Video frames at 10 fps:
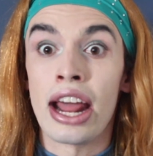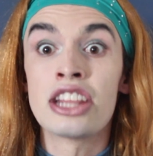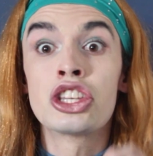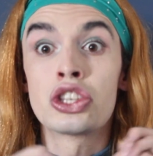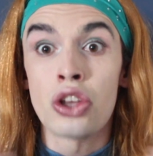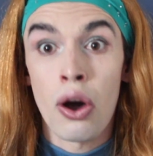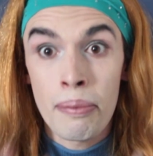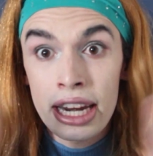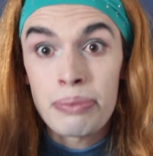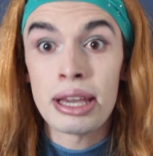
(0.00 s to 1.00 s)
and so
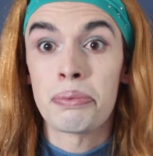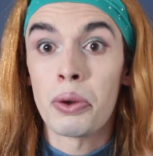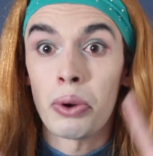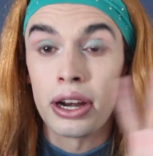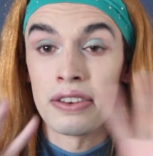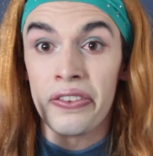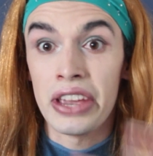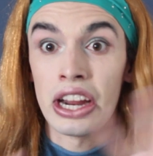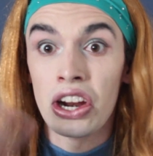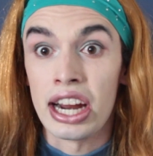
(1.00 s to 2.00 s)
many people were in
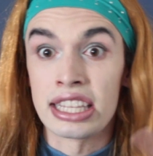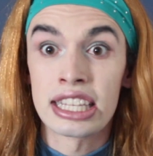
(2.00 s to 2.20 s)
fear and